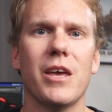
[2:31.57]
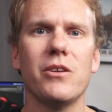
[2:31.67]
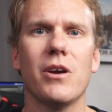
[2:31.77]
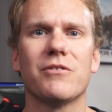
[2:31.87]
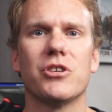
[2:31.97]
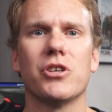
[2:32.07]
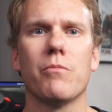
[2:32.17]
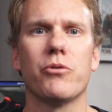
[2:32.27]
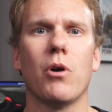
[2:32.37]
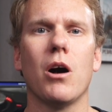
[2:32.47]
Then you have to
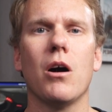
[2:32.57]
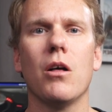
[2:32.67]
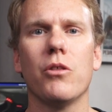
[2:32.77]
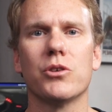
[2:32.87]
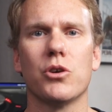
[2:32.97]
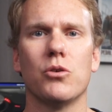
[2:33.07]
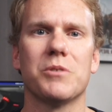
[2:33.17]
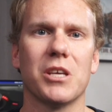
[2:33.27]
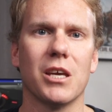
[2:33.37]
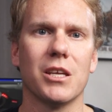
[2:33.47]
jump through all those
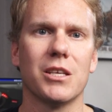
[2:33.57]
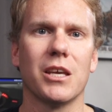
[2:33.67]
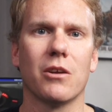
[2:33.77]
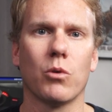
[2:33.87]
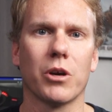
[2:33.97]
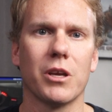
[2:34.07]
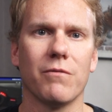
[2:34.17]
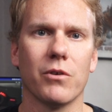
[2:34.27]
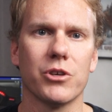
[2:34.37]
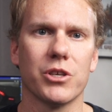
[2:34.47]
hoops again to get a working
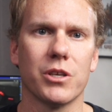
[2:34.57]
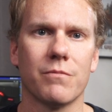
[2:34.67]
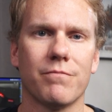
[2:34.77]
version.